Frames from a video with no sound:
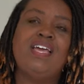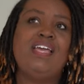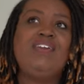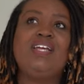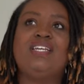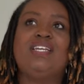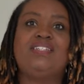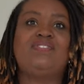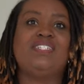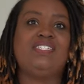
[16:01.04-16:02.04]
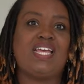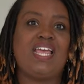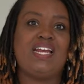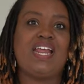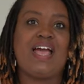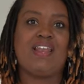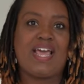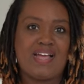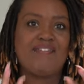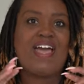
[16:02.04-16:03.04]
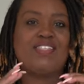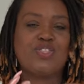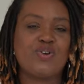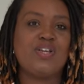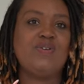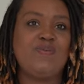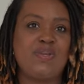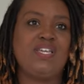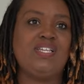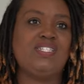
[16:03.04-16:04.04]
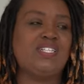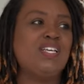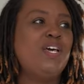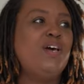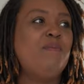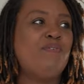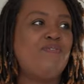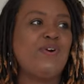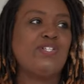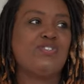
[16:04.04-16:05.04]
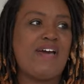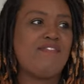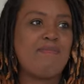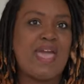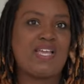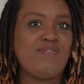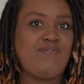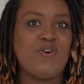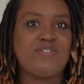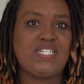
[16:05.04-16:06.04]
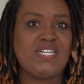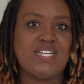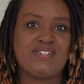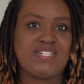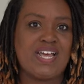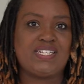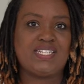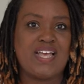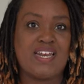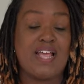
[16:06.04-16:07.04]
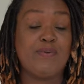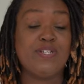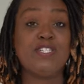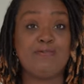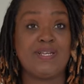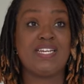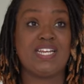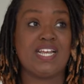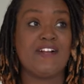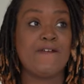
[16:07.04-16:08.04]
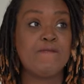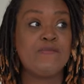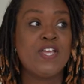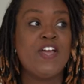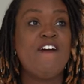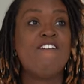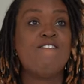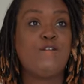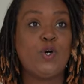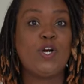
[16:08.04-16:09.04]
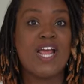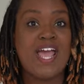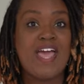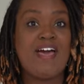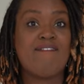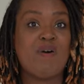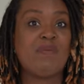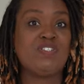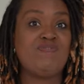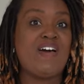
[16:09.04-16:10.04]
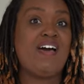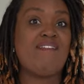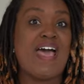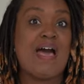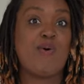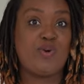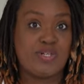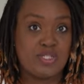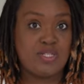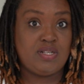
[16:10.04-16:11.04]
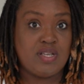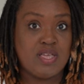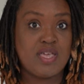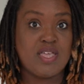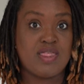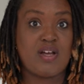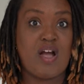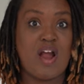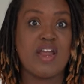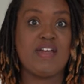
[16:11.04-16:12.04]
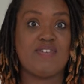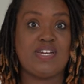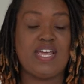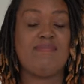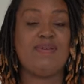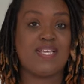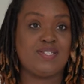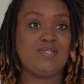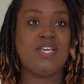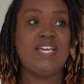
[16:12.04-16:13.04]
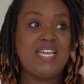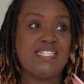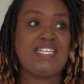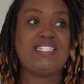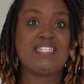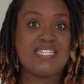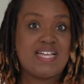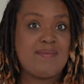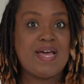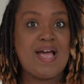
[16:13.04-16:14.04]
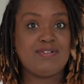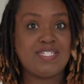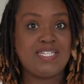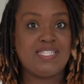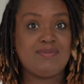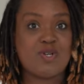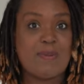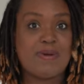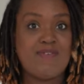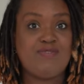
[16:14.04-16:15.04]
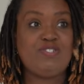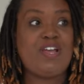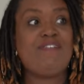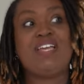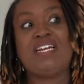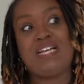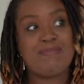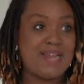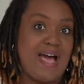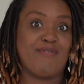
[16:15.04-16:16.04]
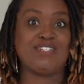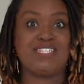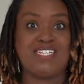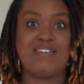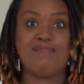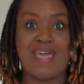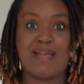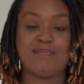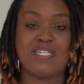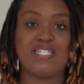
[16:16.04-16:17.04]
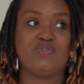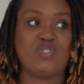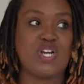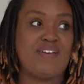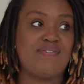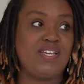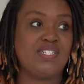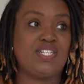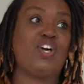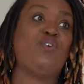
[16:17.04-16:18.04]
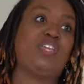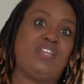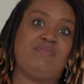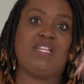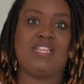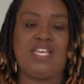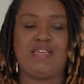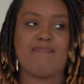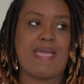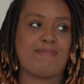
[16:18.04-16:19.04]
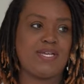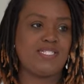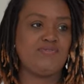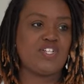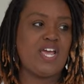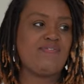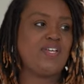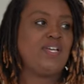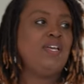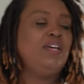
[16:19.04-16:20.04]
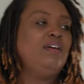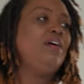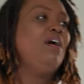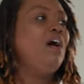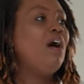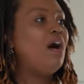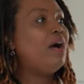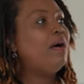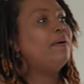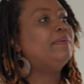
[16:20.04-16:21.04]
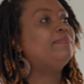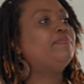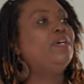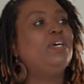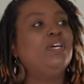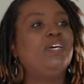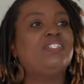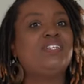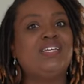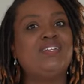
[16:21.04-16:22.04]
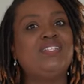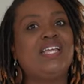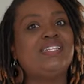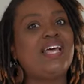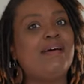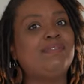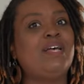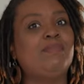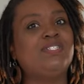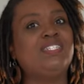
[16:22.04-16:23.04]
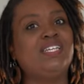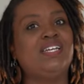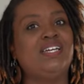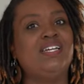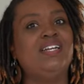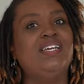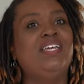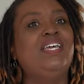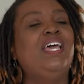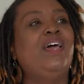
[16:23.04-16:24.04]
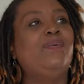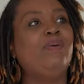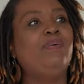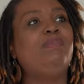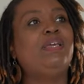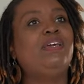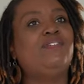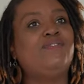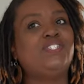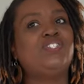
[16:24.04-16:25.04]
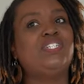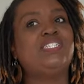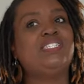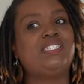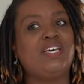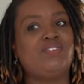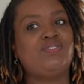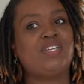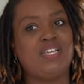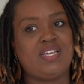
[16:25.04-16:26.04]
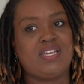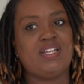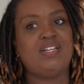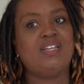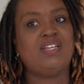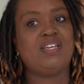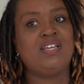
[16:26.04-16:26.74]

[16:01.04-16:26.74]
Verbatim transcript: even at the end of the day now, like, I've got 3 weeks before driving back and forth to the other side of town. Like, we're spending 4.5, almost 5 hours in the car every day, because it takes us a couple of hours to get them dropped off with traffic and a couple of hours to get back because of traffic, to go get them and then get back because of traffic. So that time is almost done, and we will be officially settled in